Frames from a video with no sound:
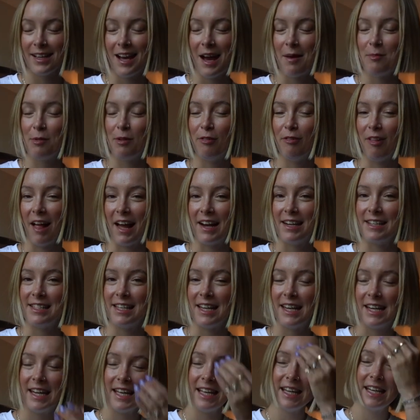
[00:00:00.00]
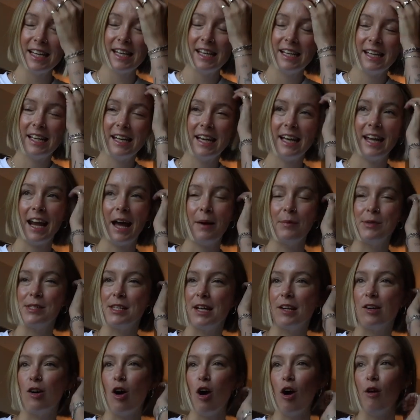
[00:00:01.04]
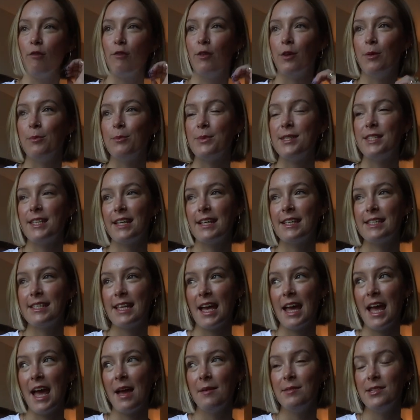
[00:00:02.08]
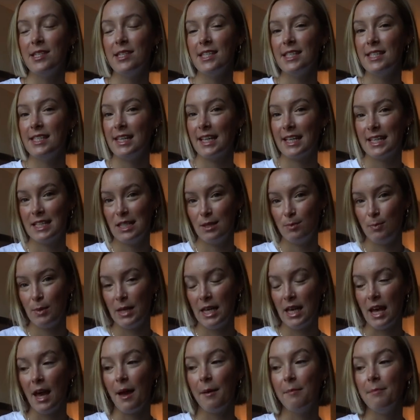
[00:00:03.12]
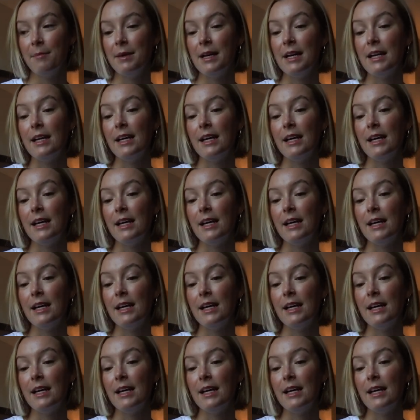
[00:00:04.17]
I'm a flight attendant and I was on call from 6 a.m. to 6 p.m.